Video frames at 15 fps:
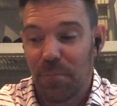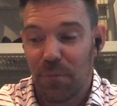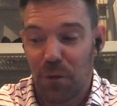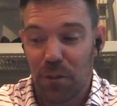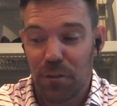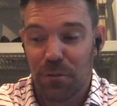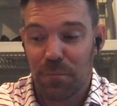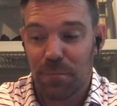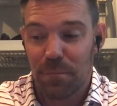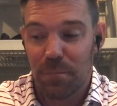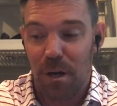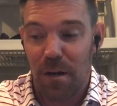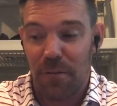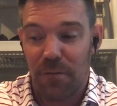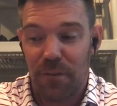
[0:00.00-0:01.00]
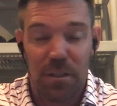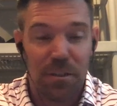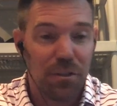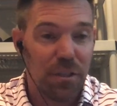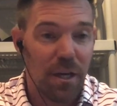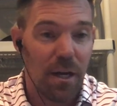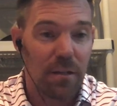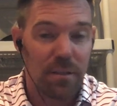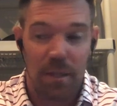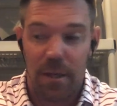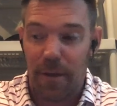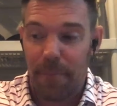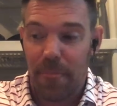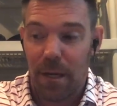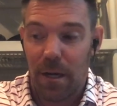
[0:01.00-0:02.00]
First, Marty Fish, shout out to
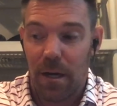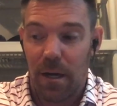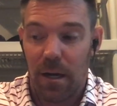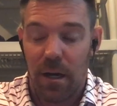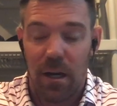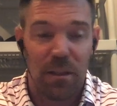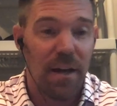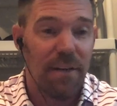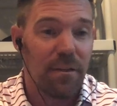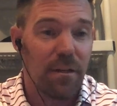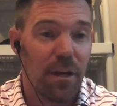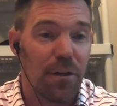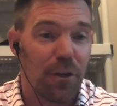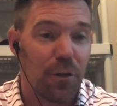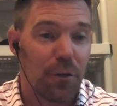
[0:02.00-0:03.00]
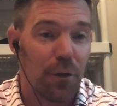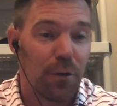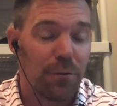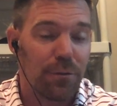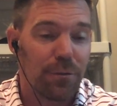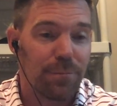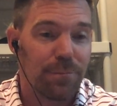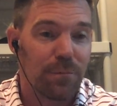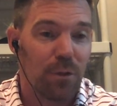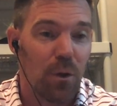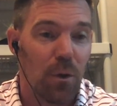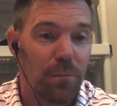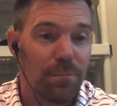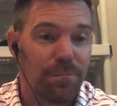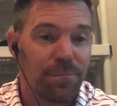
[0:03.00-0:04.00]
him. 11 under gross, Colt.